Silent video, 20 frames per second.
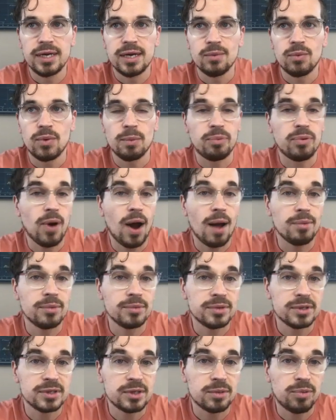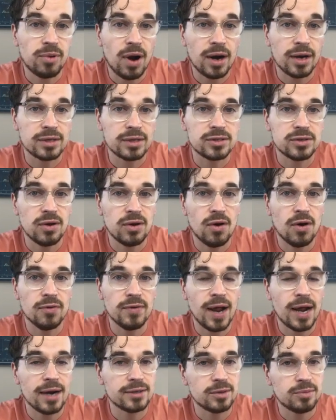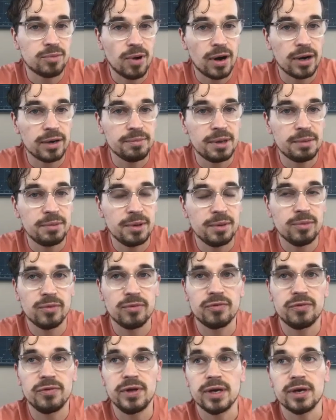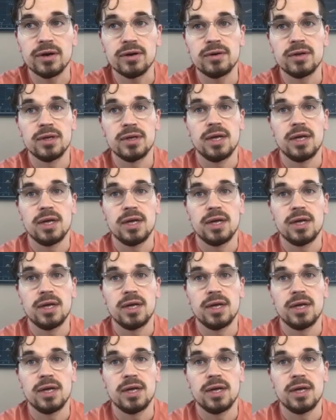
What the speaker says: What problem does the product solve? How does the product make people feel?